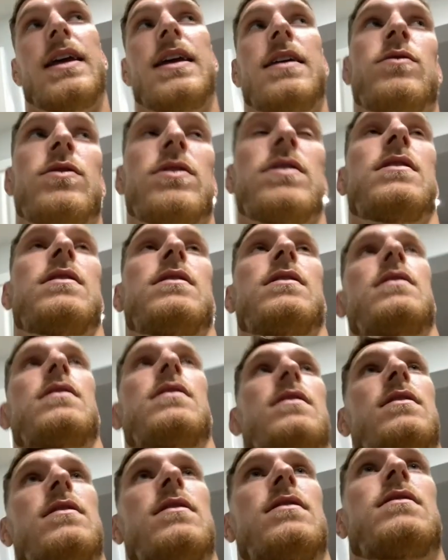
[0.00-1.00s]
even
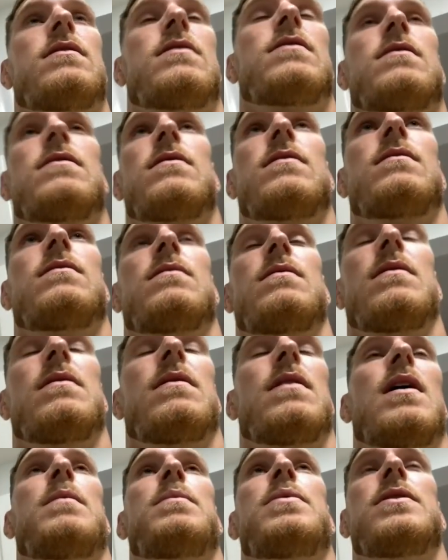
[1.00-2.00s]

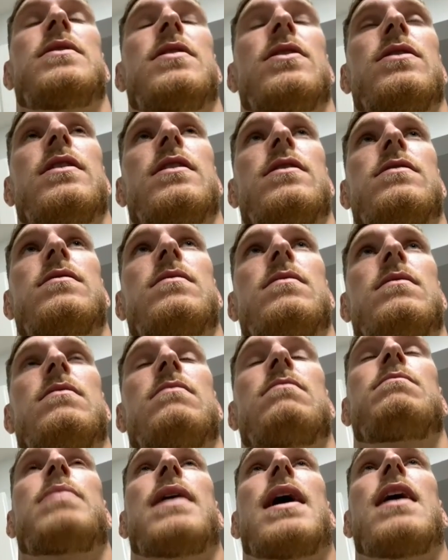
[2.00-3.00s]
up until this
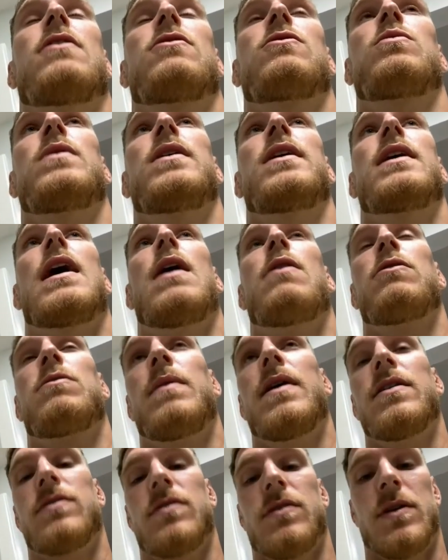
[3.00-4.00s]
past week, I was
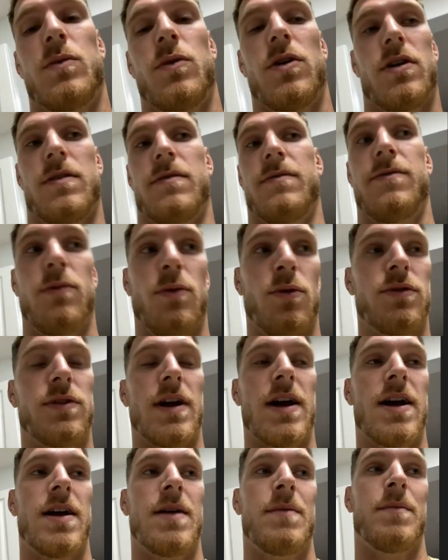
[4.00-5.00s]
basically working full
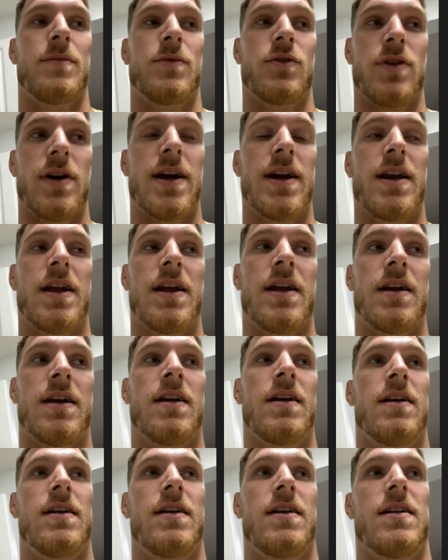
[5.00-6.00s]
time training,
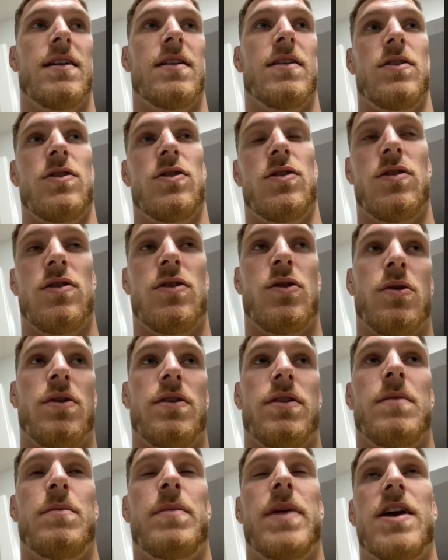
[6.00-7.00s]

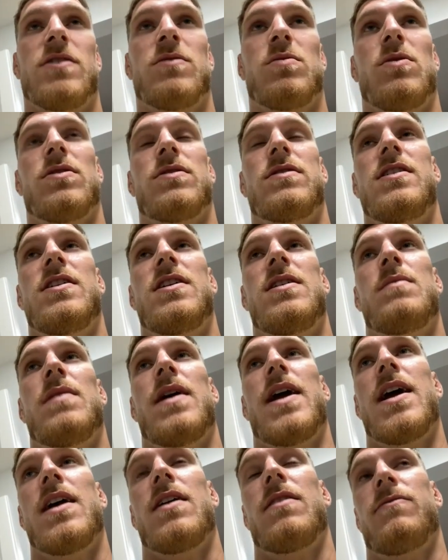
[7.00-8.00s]
doing the baseball team
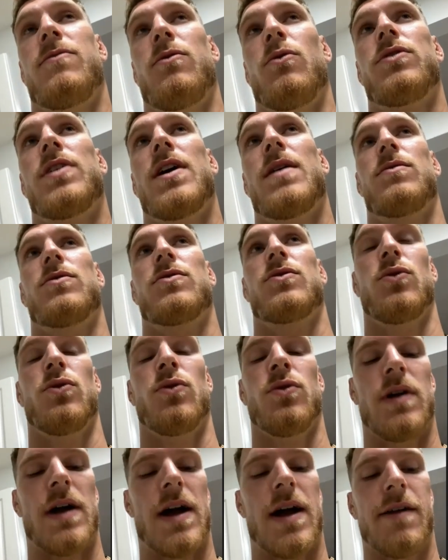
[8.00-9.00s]
and full time
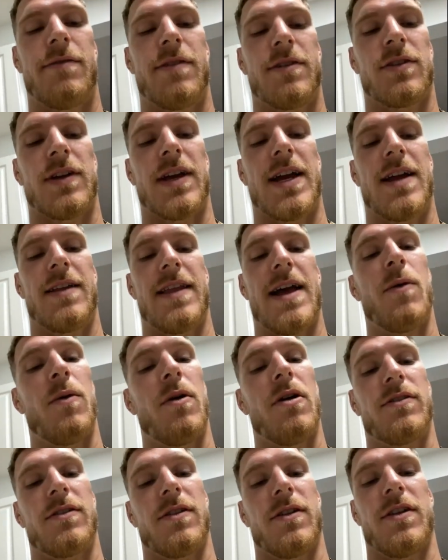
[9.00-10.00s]
school. I eventually had that
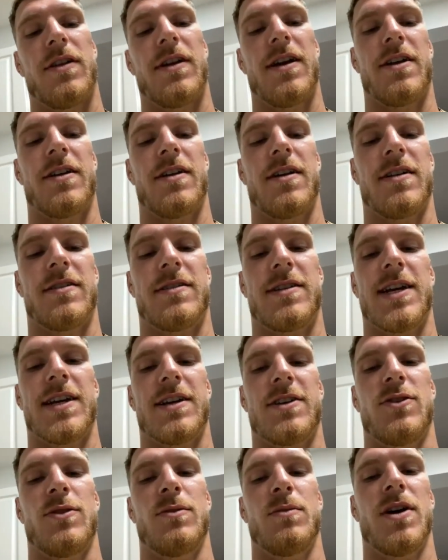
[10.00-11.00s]
was a tick
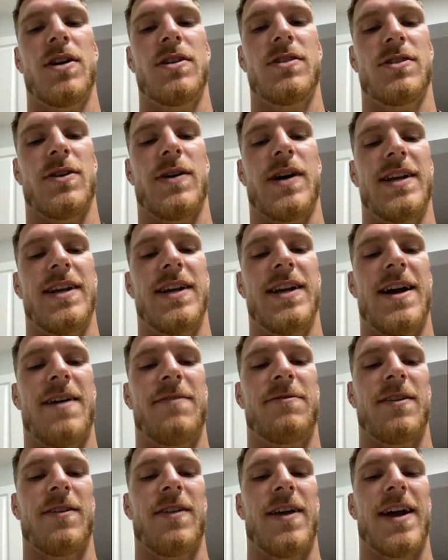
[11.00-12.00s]
too much, so I did
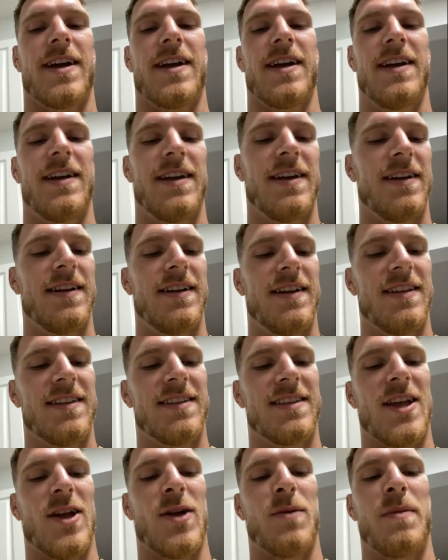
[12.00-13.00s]
have to like
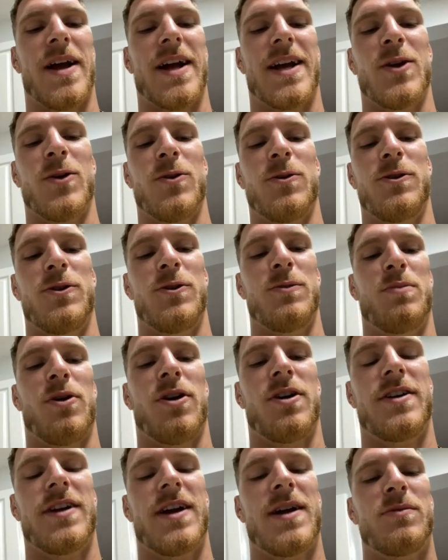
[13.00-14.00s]
tell them I can only do
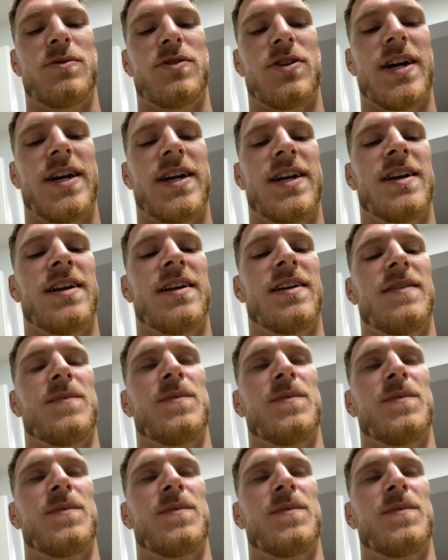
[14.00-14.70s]
part time training.